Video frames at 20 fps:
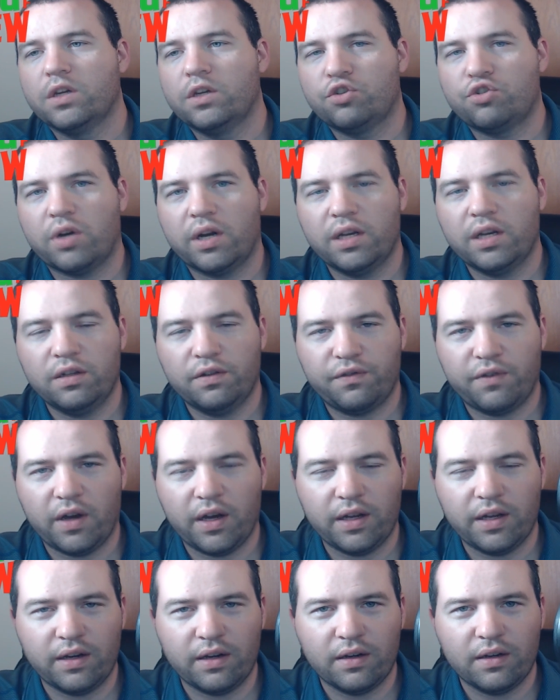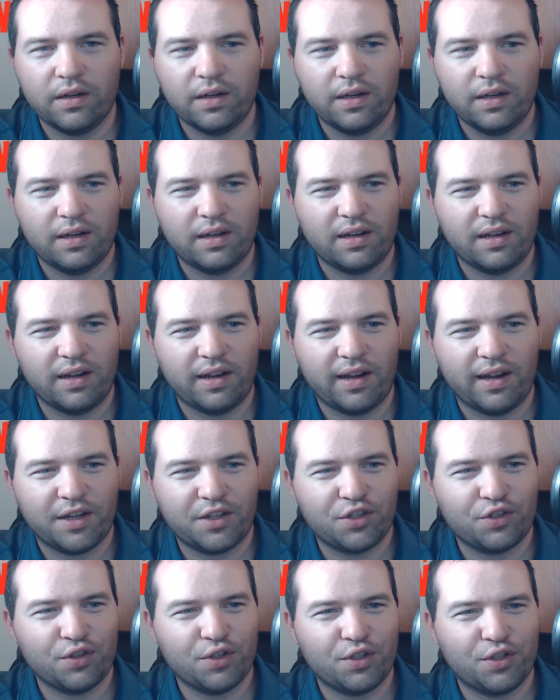trying to find
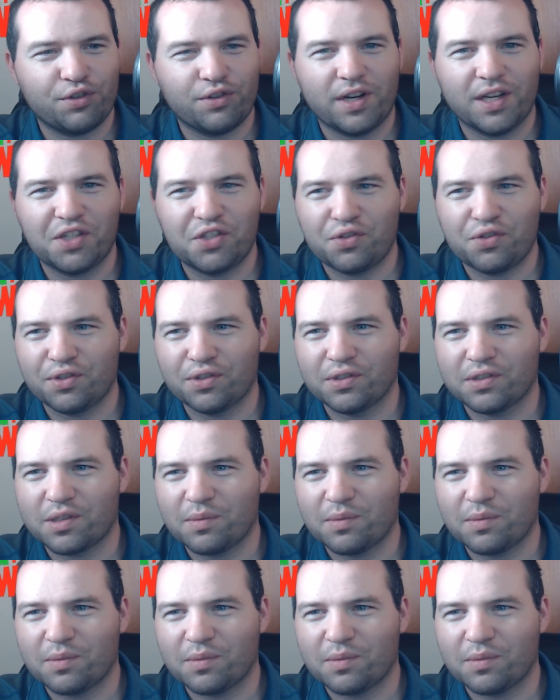extraterrestrials. I'm